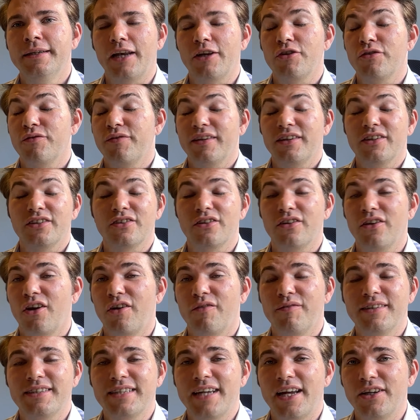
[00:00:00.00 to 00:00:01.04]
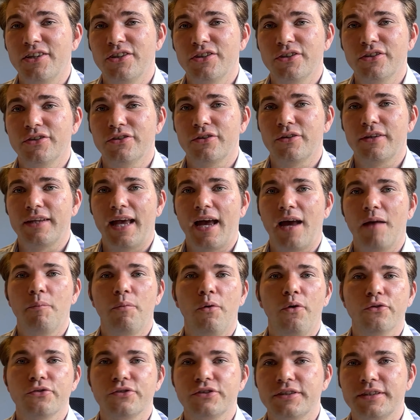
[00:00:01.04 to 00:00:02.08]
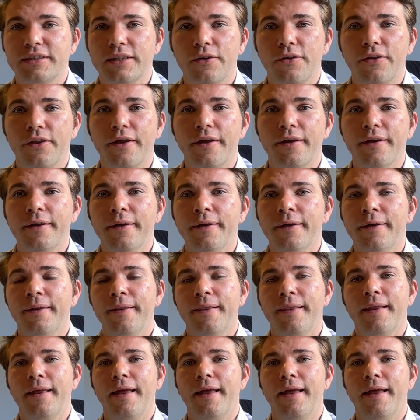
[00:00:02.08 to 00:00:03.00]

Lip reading: And I just think there's a lot of attention, so the eyeballs are still there.